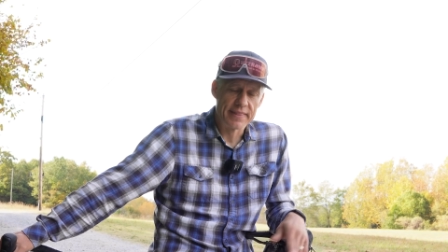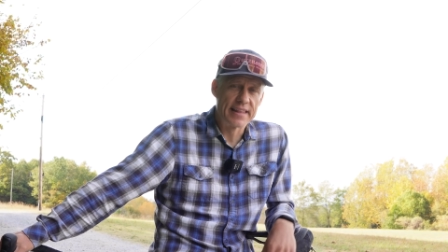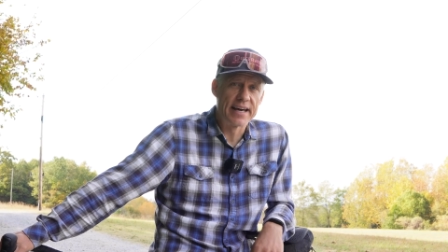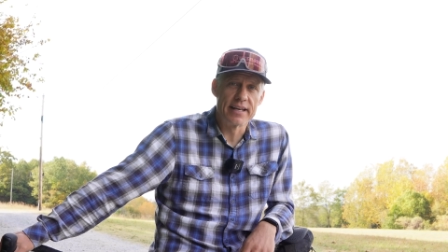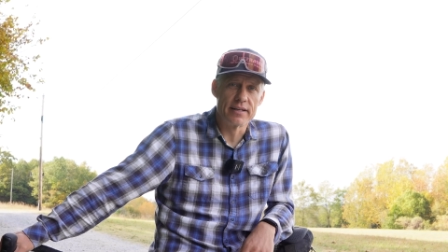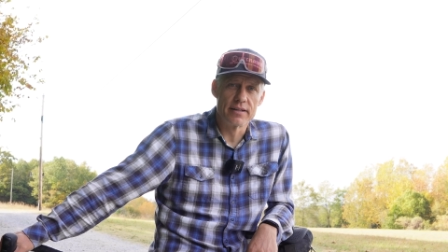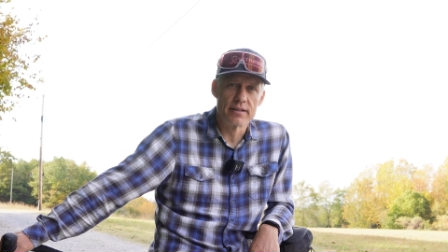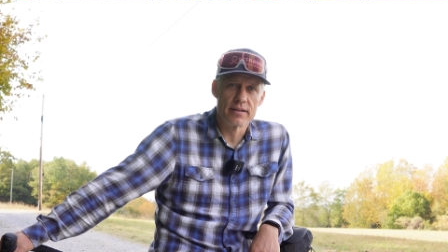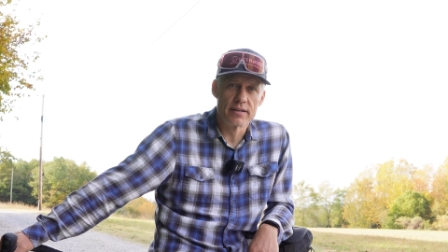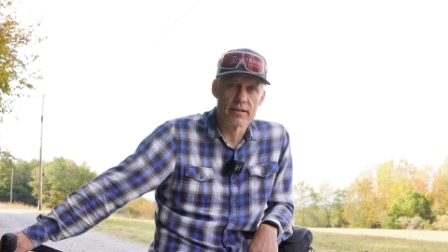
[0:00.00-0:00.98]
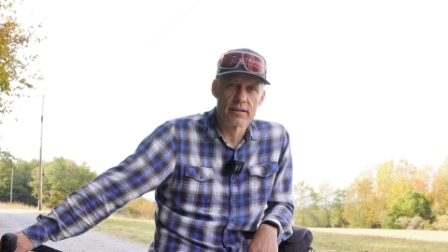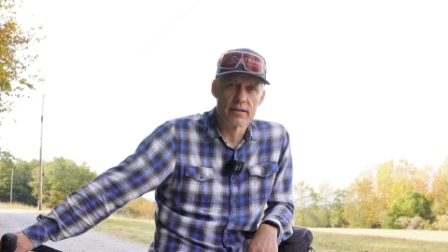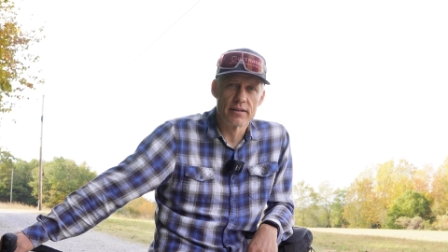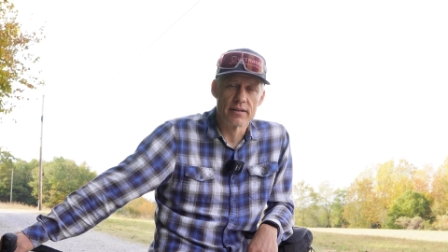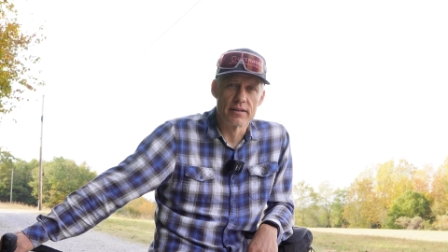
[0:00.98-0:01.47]
That
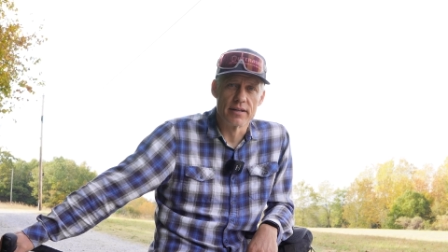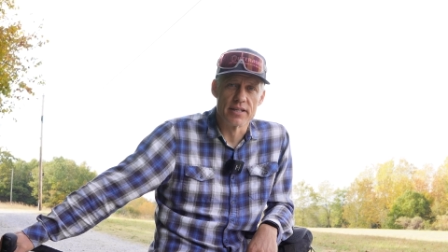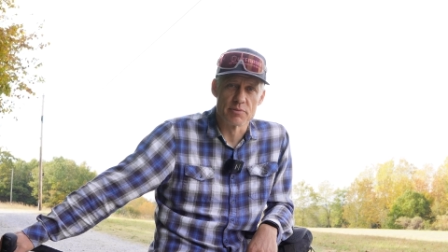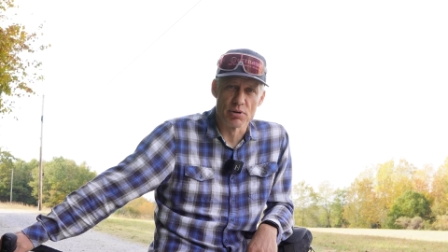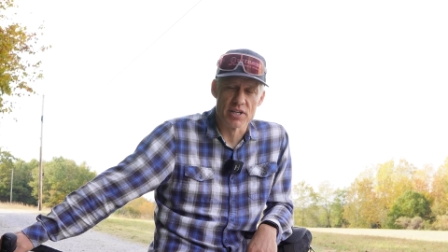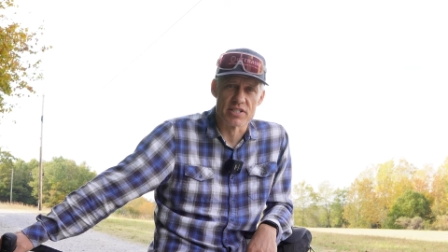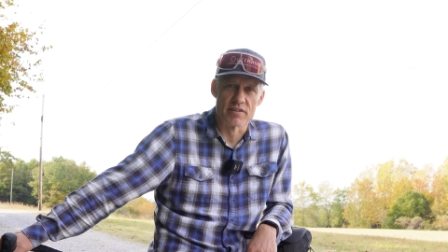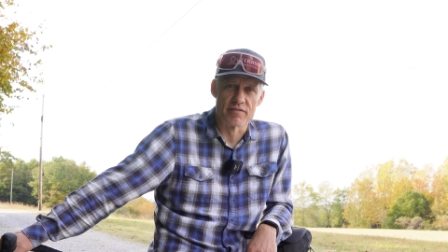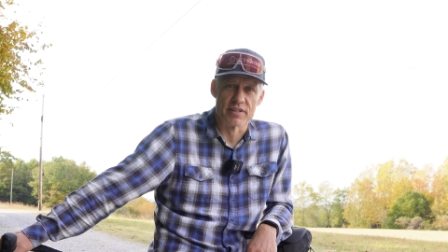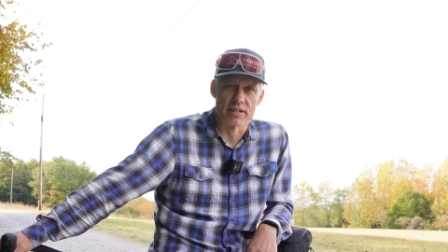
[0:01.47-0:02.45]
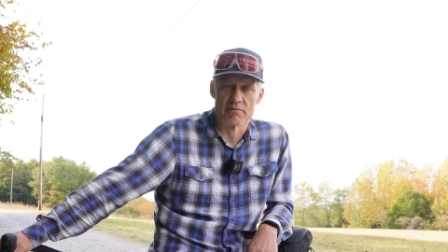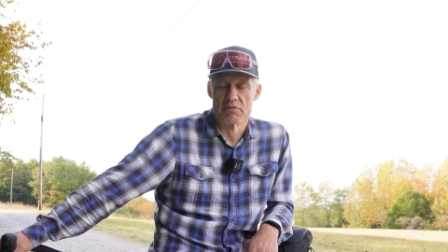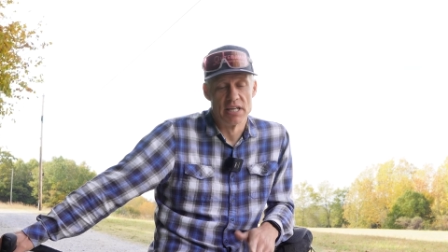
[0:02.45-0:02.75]
is a positive thing.